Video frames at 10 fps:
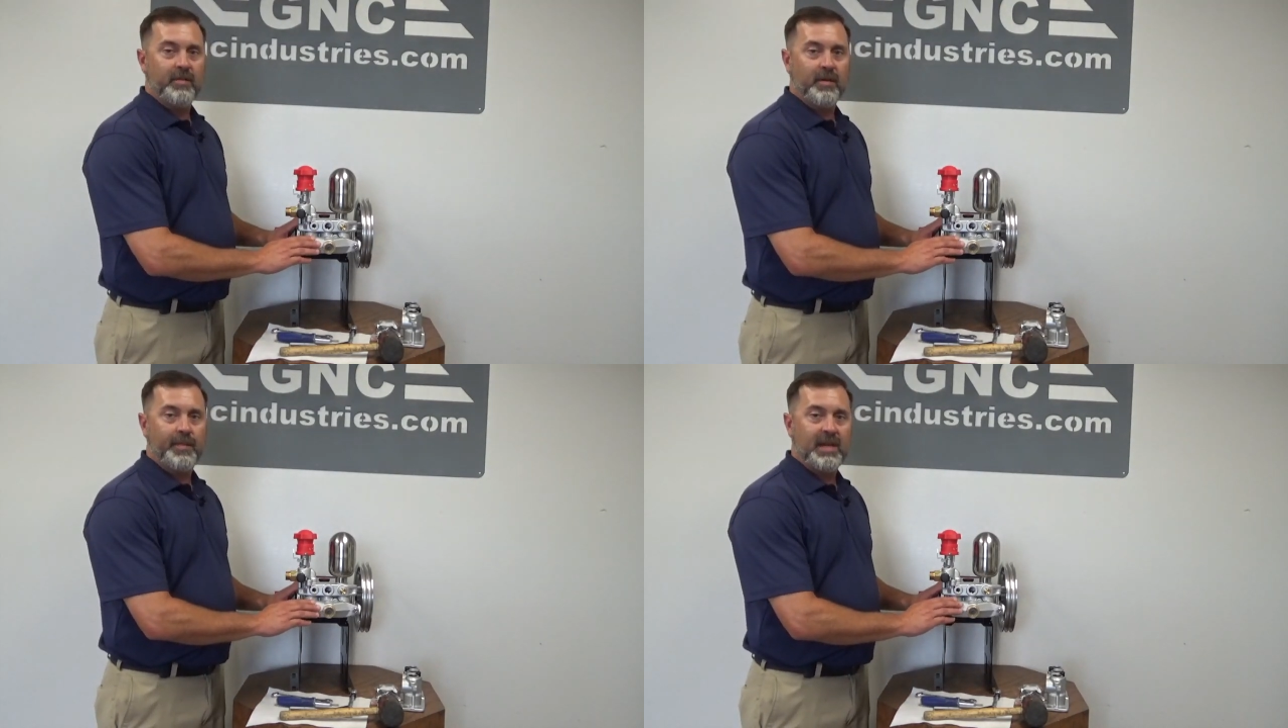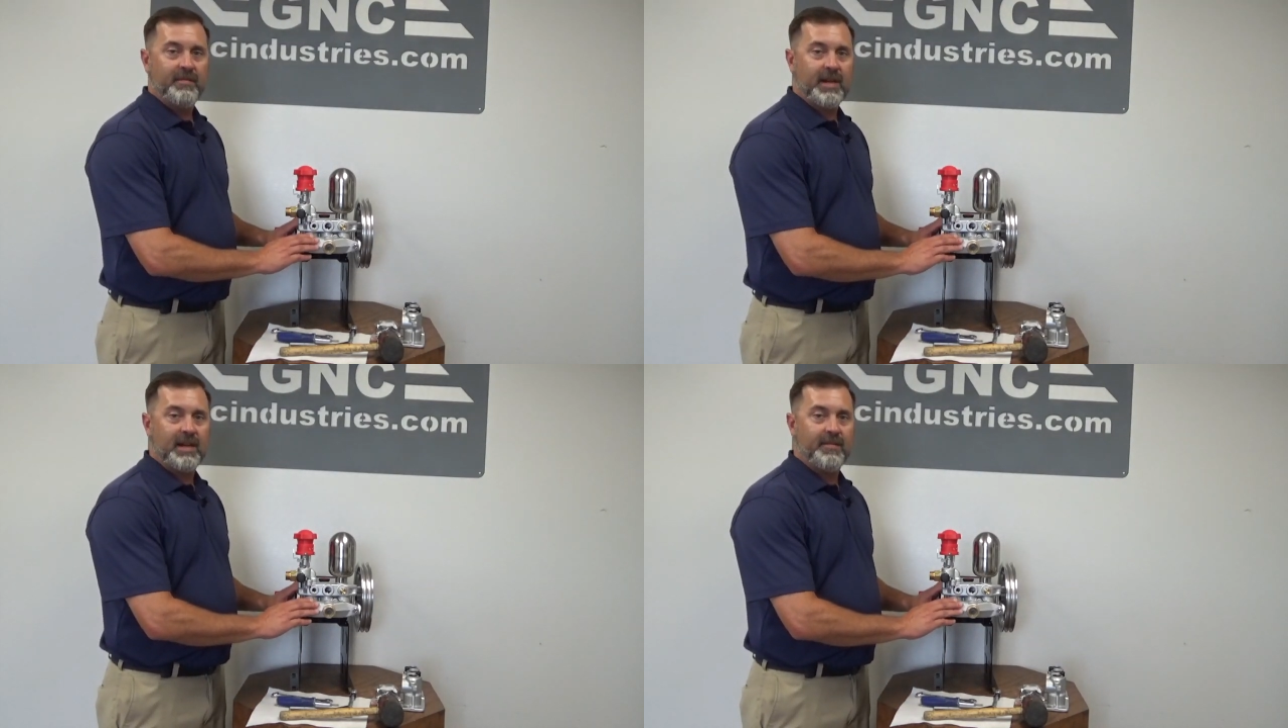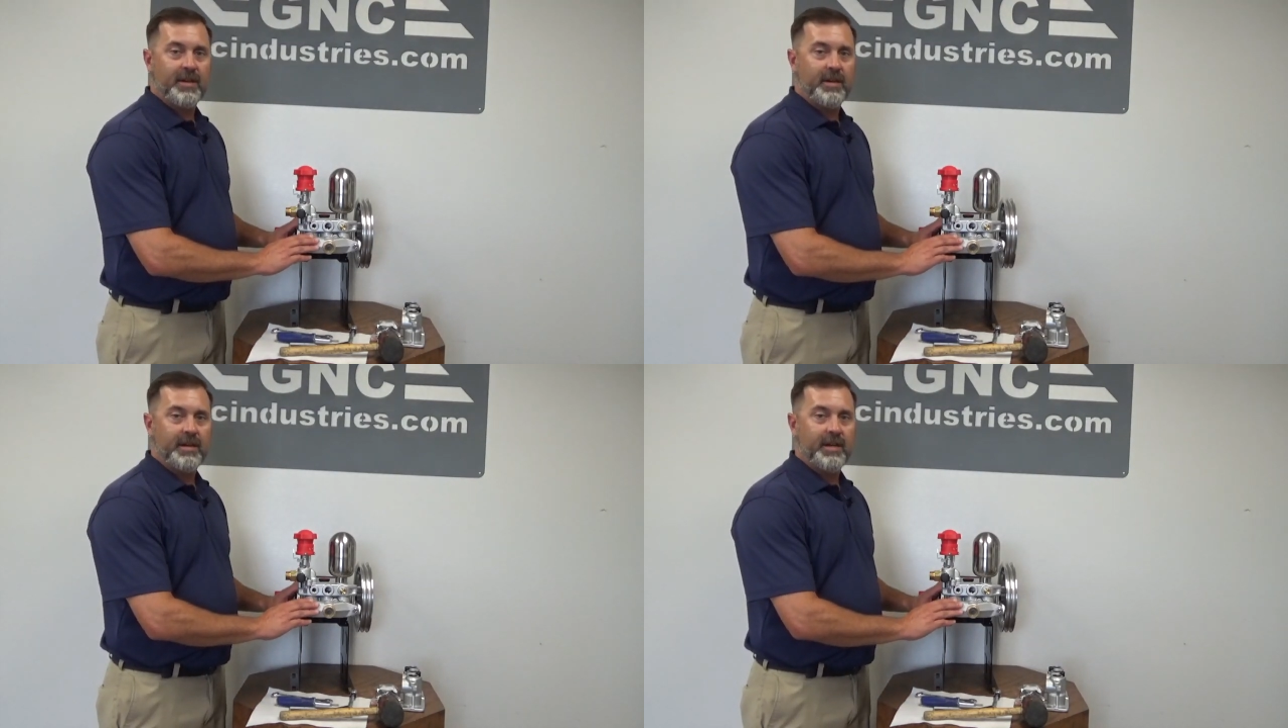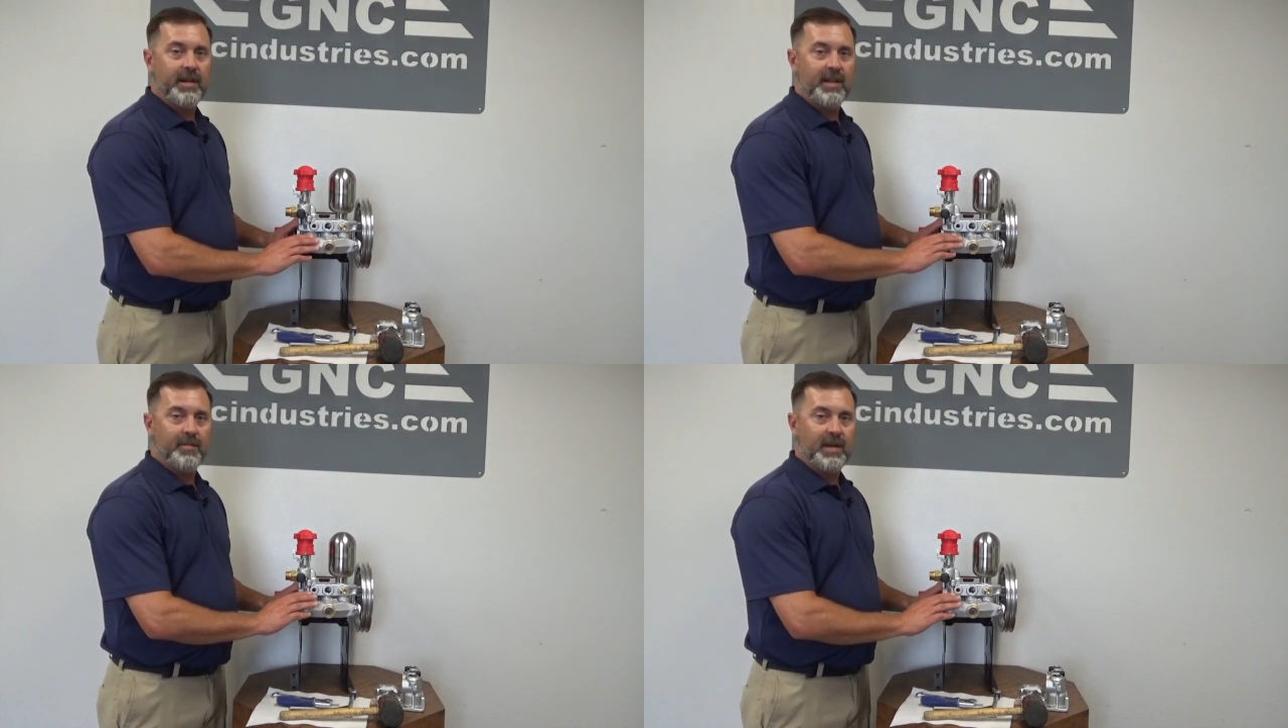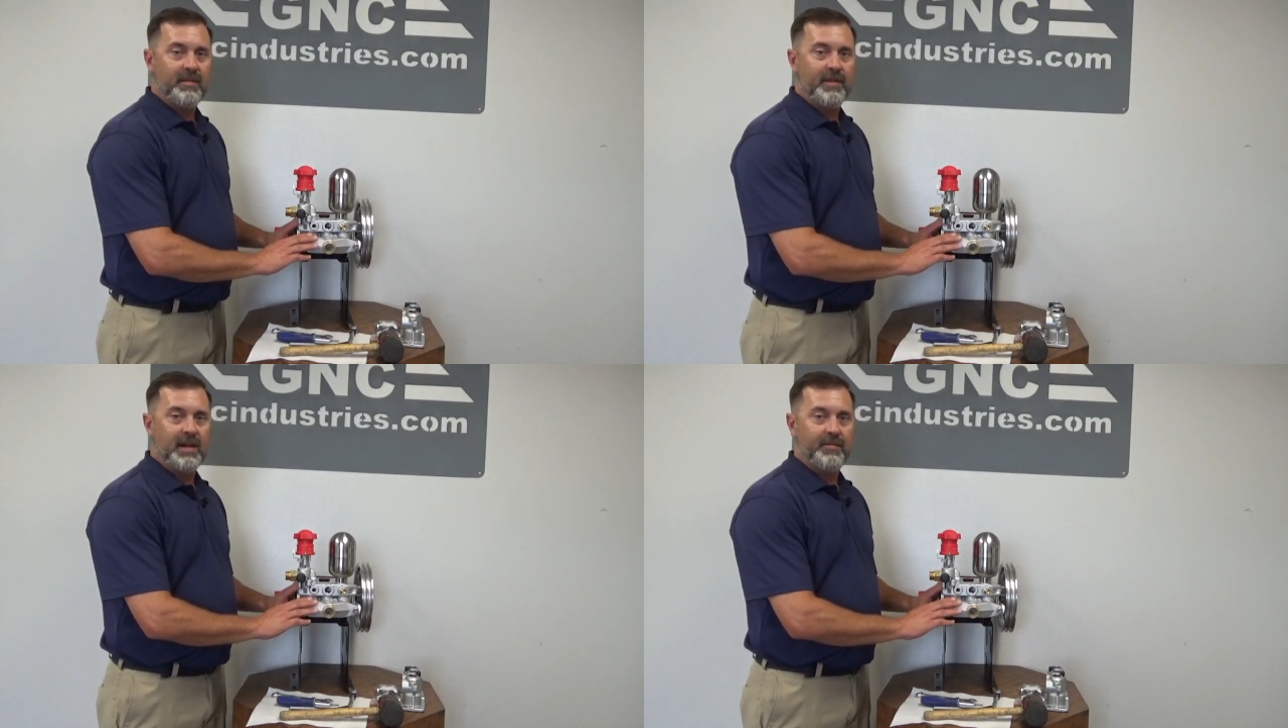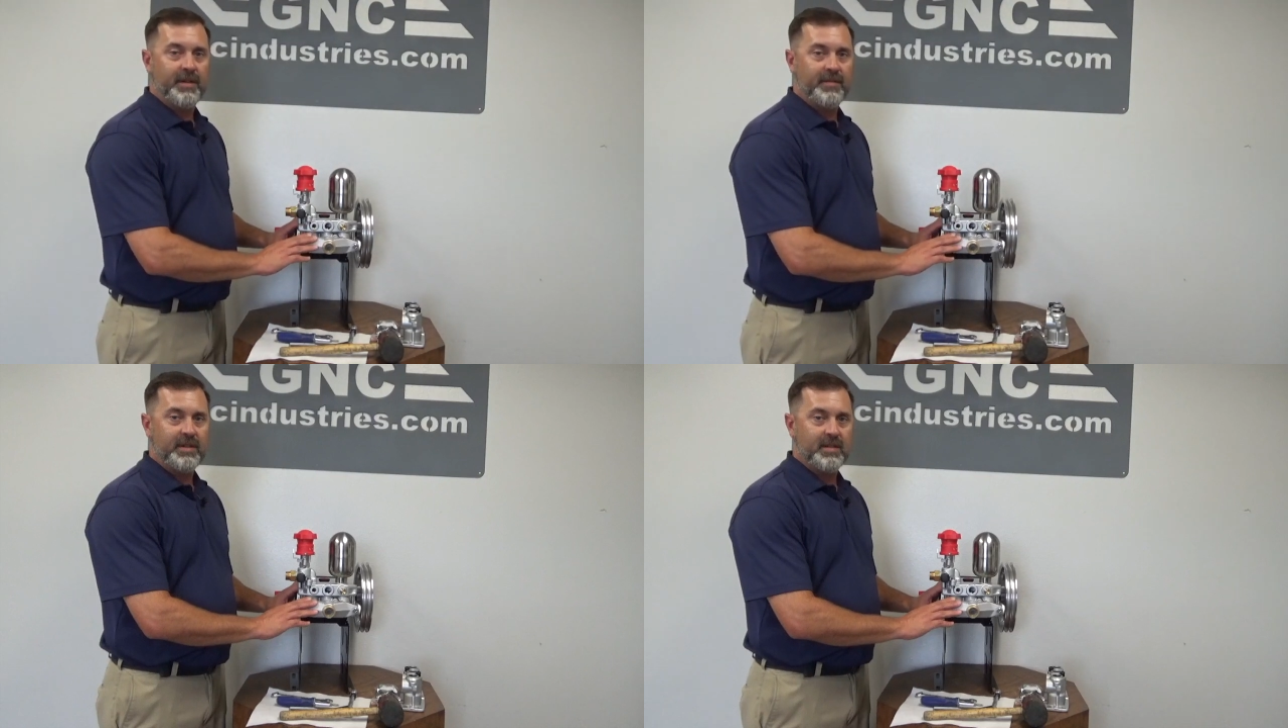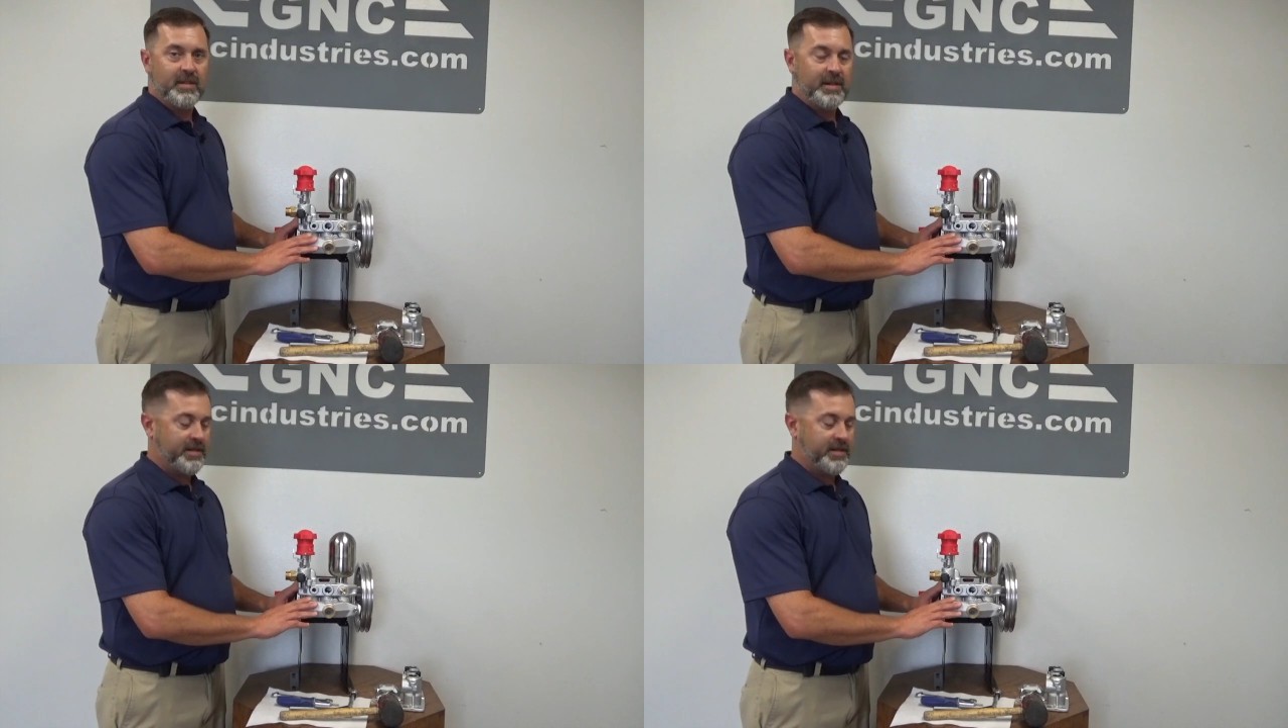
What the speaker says: the P530 and the P550 series.